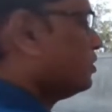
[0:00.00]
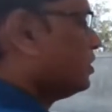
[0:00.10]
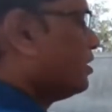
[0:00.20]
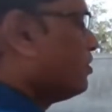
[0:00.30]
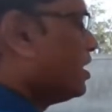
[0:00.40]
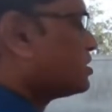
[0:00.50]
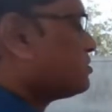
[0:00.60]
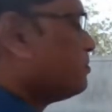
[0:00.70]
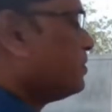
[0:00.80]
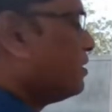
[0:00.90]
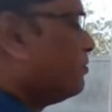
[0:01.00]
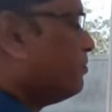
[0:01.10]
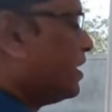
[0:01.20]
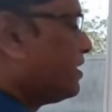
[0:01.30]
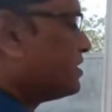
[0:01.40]
Now last
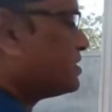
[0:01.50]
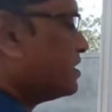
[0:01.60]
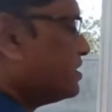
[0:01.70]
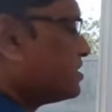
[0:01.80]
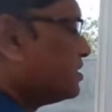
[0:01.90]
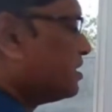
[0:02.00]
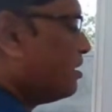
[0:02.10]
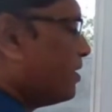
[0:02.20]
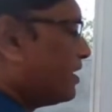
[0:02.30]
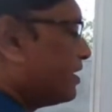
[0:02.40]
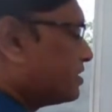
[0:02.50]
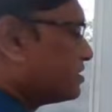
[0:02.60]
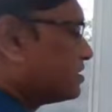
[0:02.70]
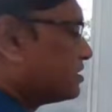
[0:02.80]
matrix is null matrix.